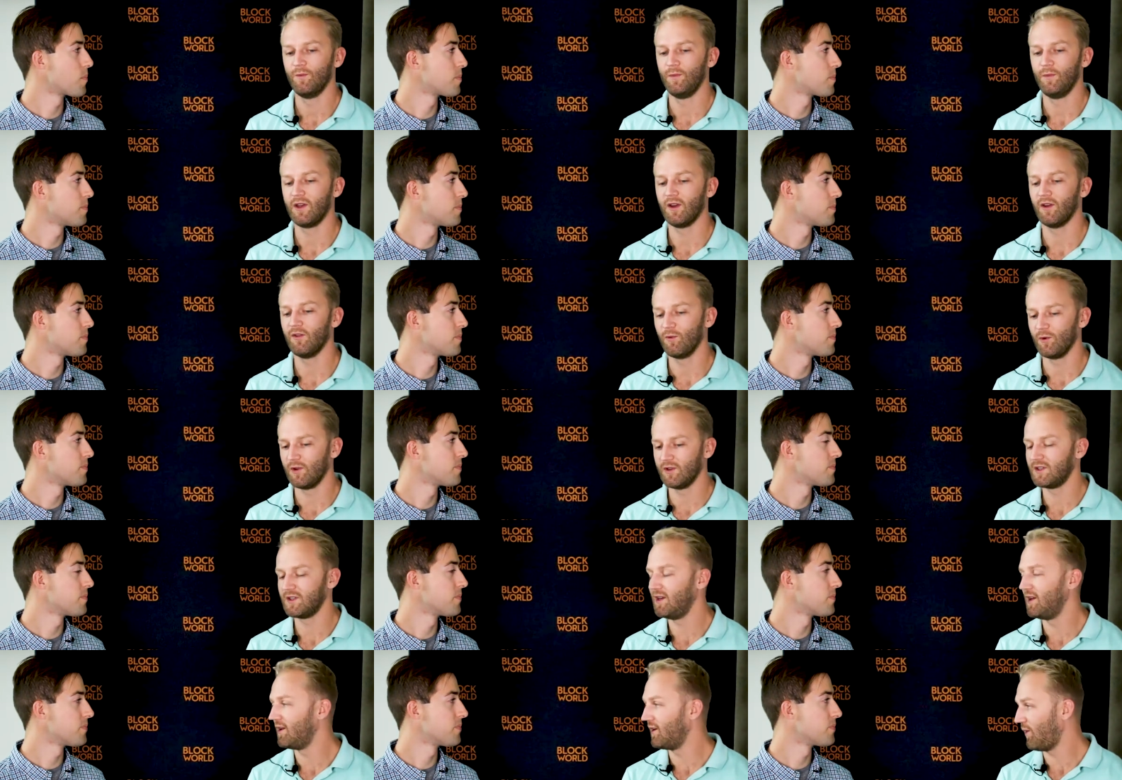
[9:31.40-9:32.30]
Speaker 1: because we're
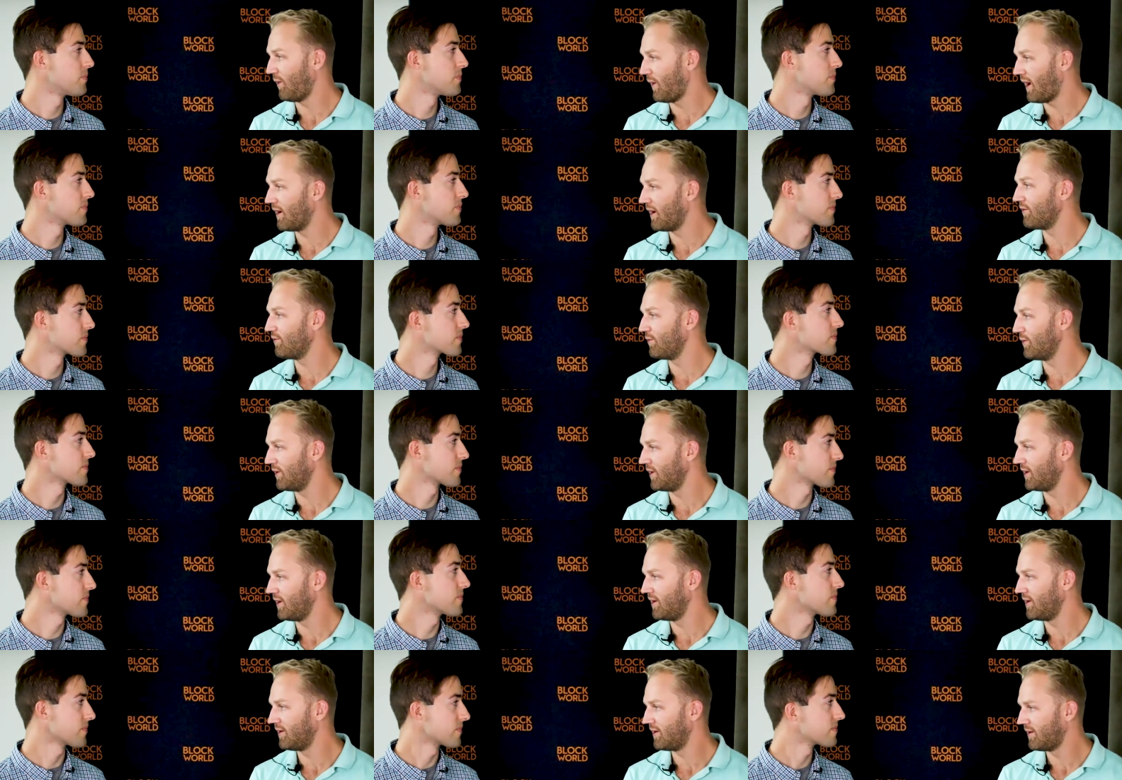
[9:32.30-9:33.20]
seeing a lot of really
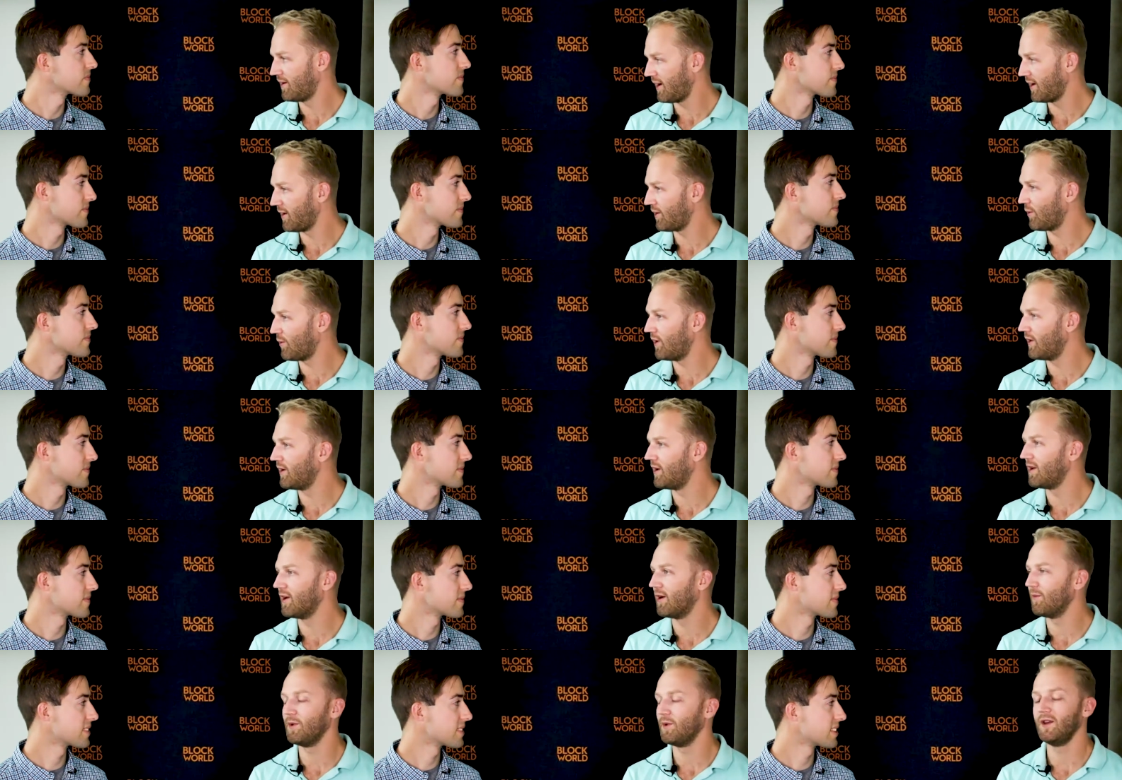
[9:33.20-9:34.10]
high quality
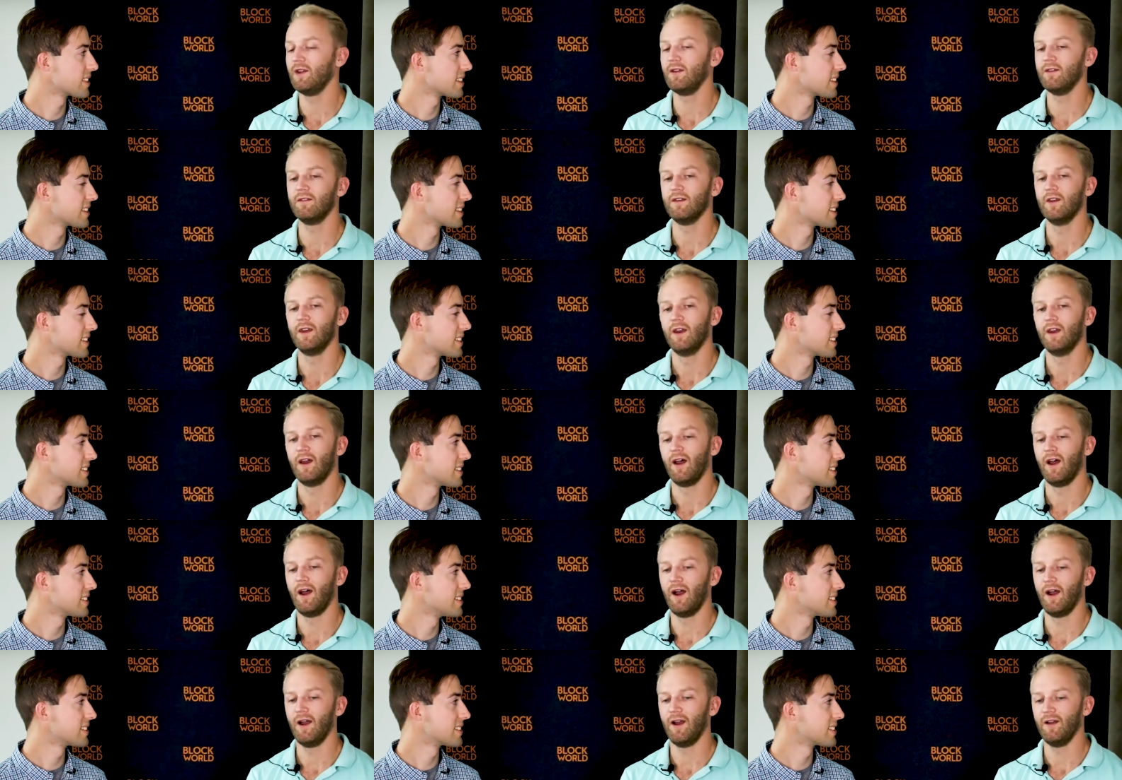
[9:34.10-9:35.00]
companies,
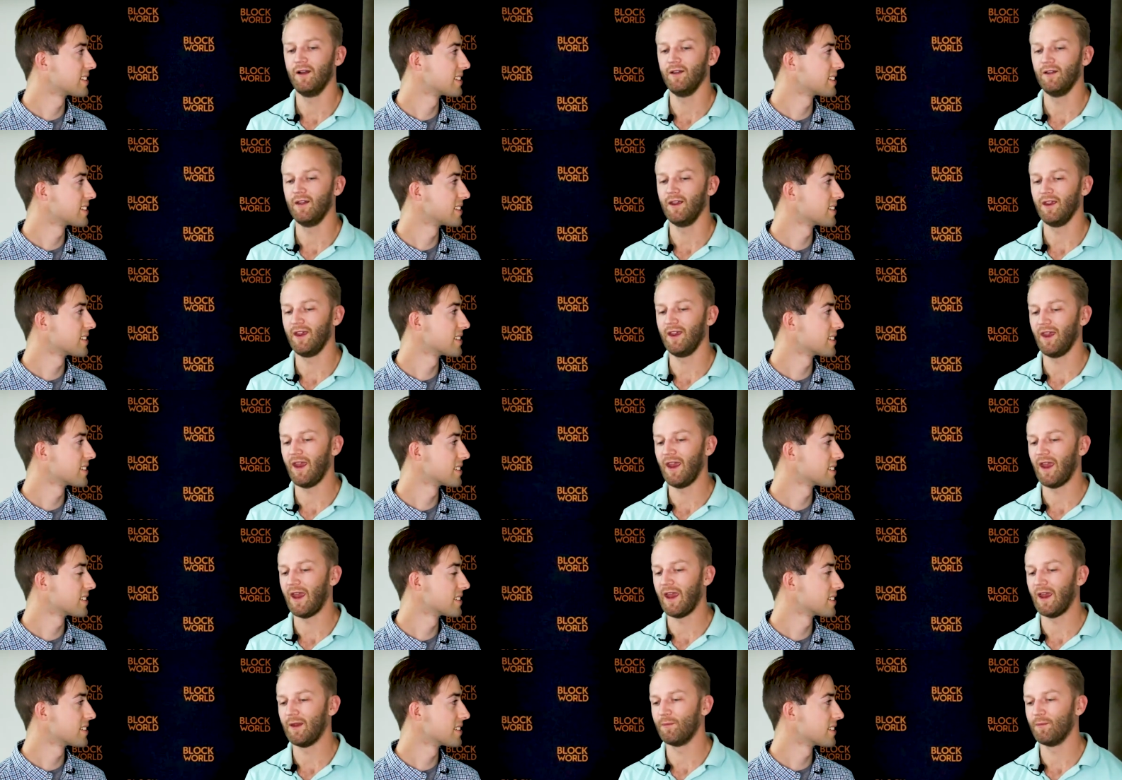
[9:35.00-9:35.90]
uh,
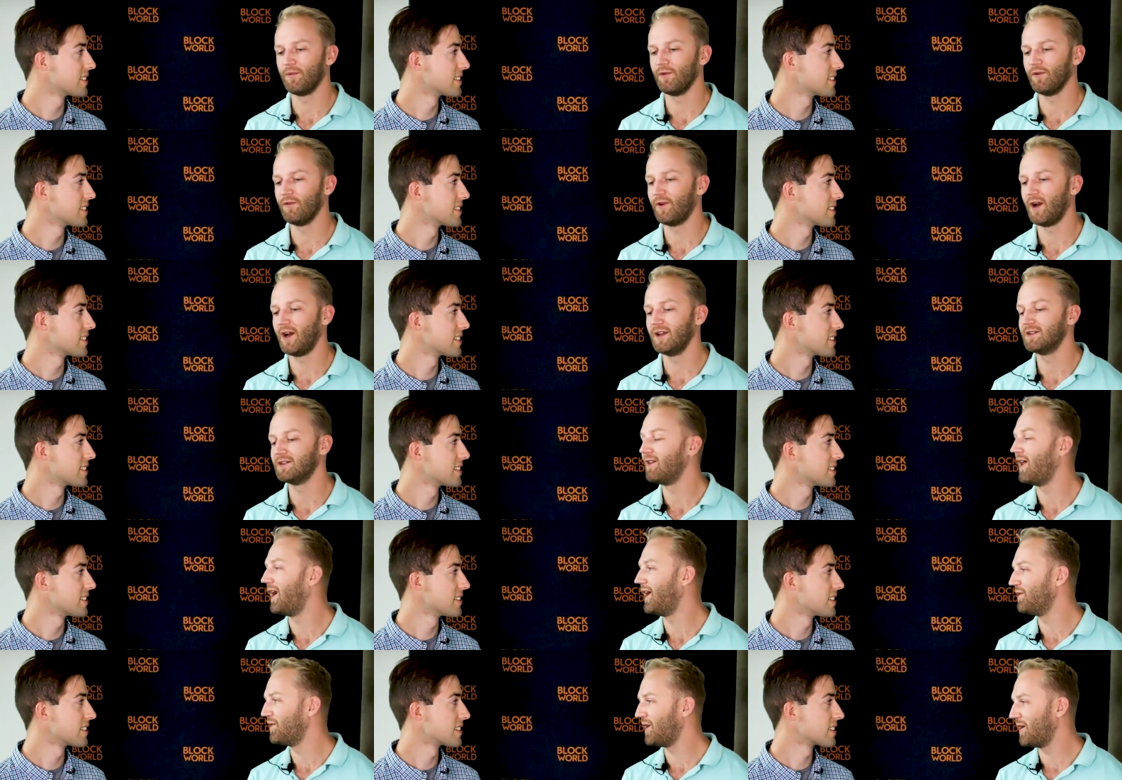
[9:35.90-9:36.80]
it provides a
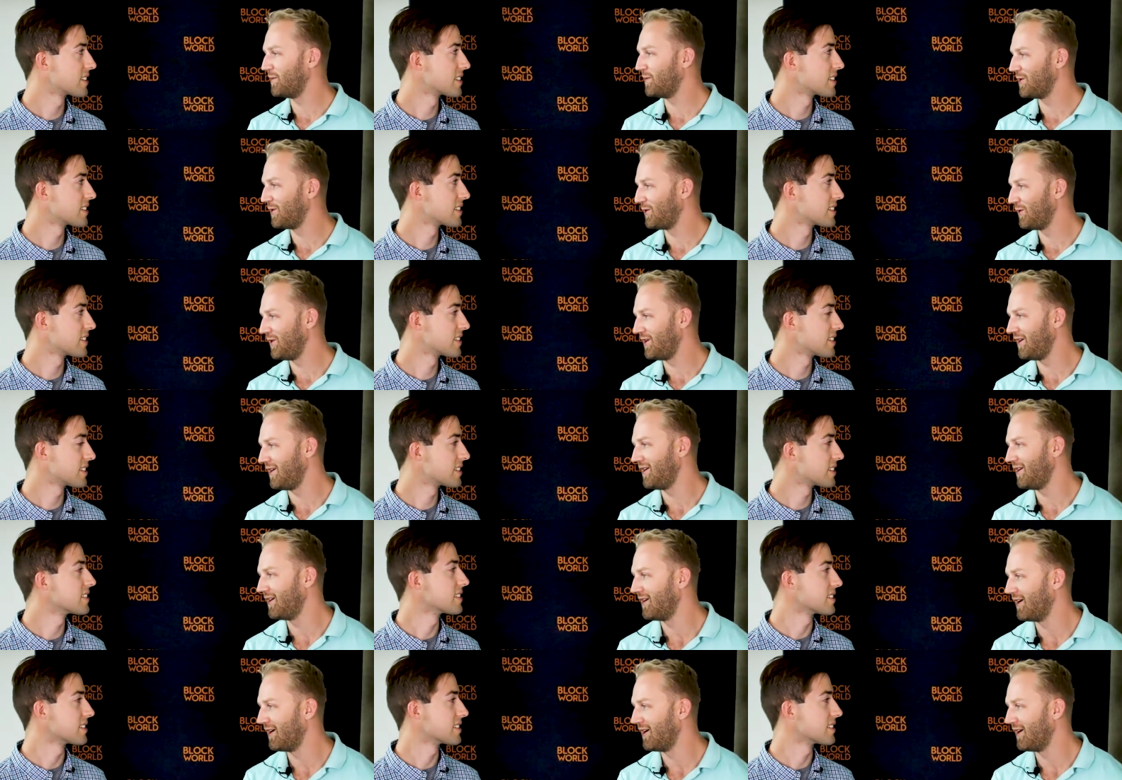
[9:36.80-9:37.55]
lot of opportunity.